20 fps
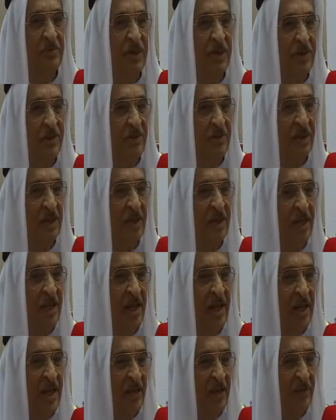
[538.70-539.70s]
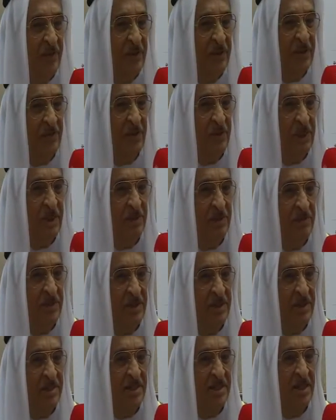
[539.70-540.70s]
people actually affected by
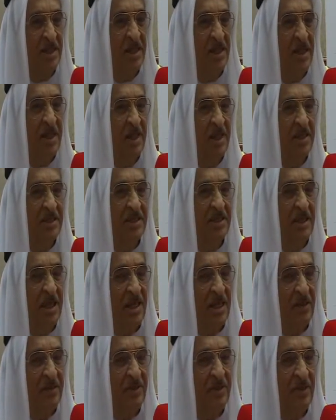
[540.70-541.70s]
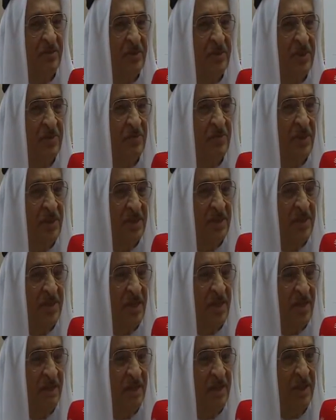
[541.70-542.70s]
diabetes, it's around
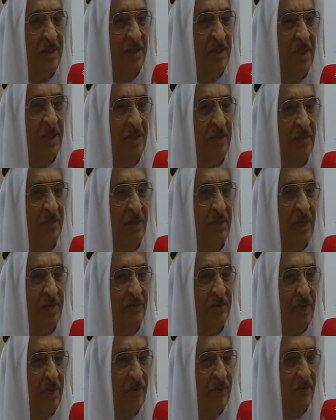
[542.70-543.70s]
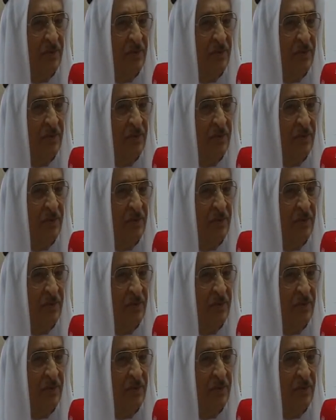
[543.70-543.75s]
17% average. And if you, as,